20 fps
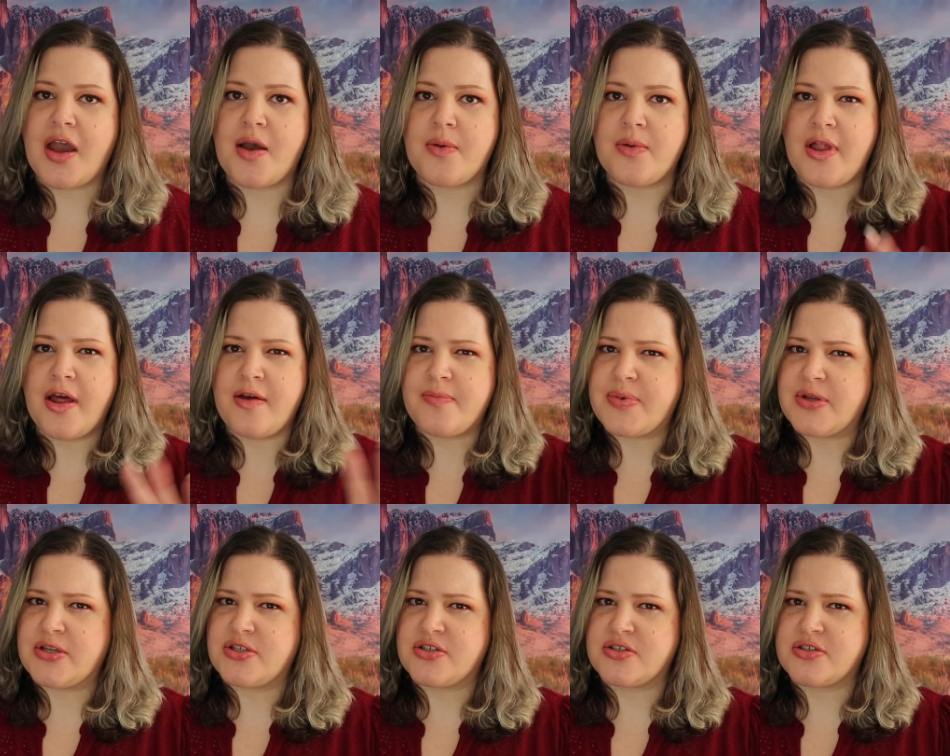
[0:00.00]
I will
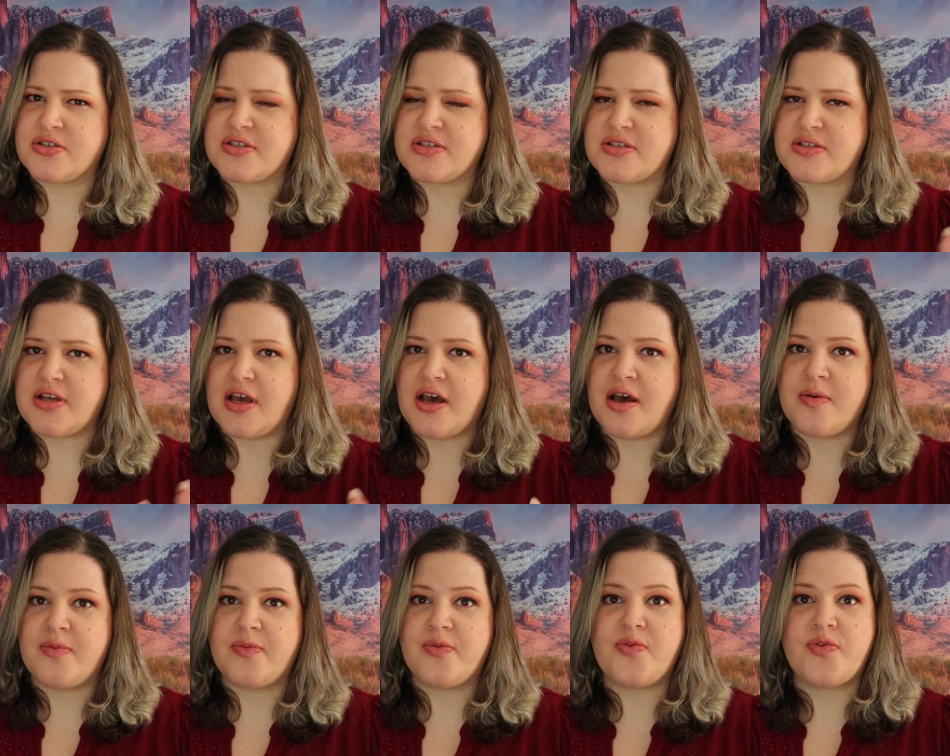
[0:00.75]
have pictures
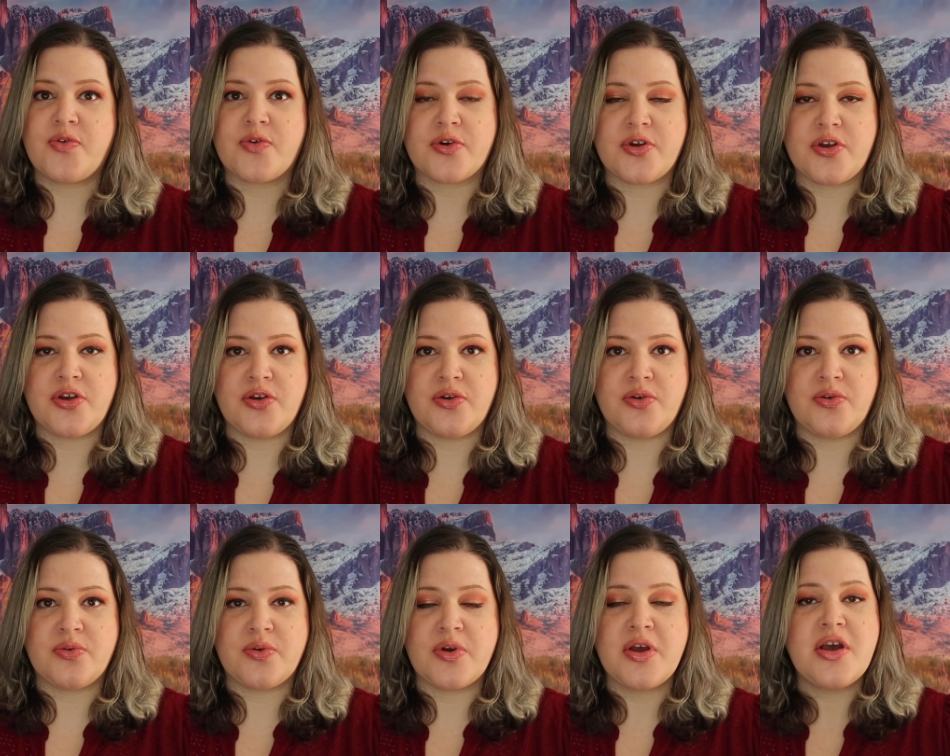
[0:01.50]
up for
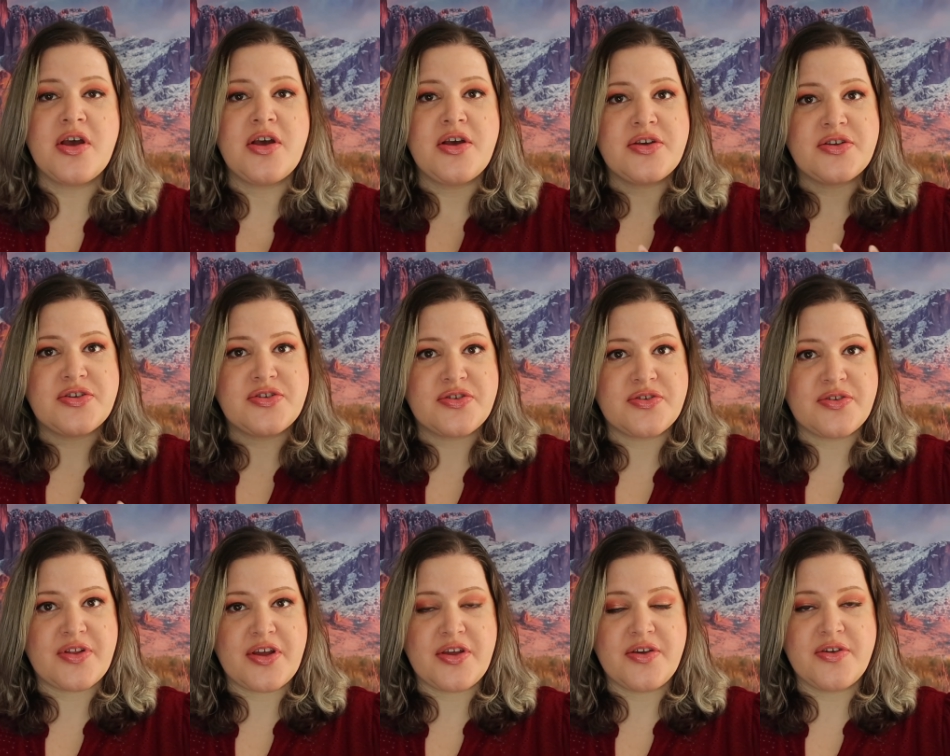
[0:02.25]
you
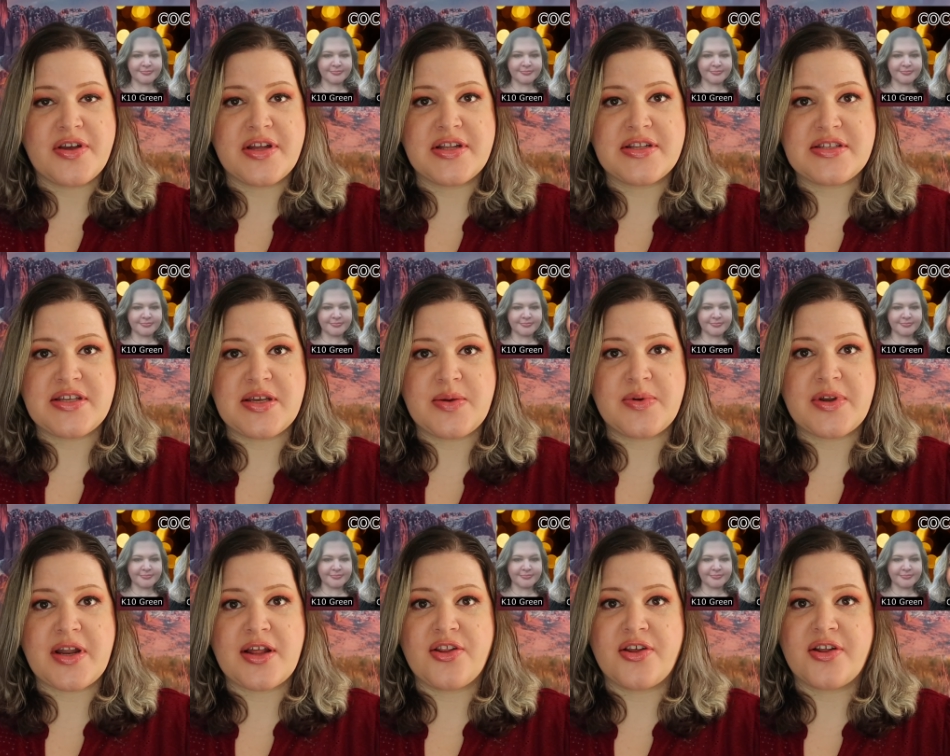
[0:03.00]
so that you can see
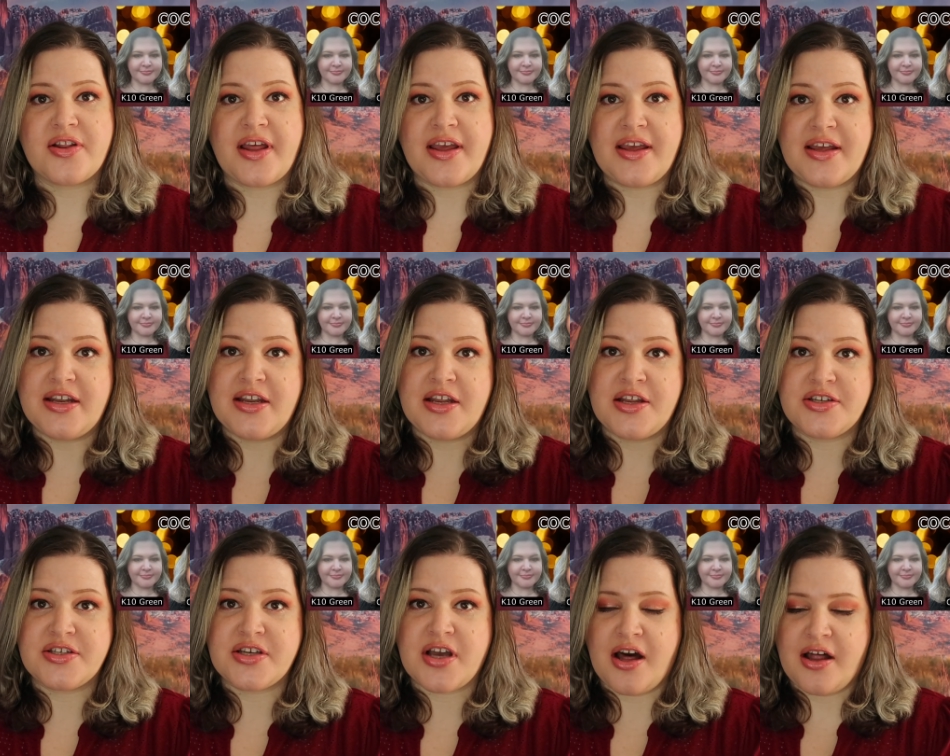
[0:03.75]
what I look like in
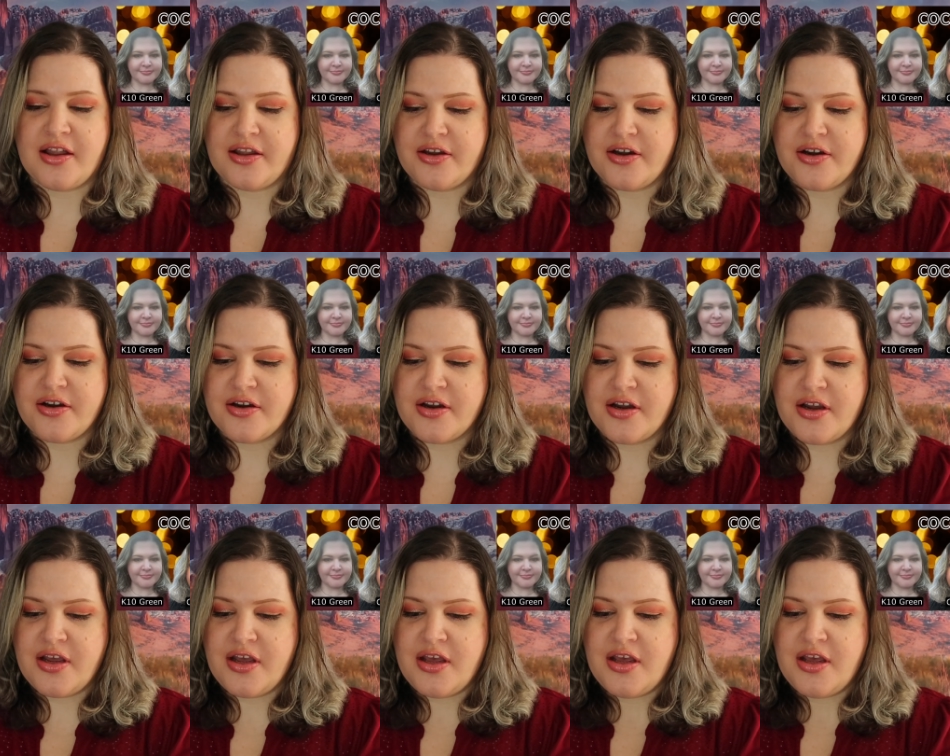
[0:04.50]
each color.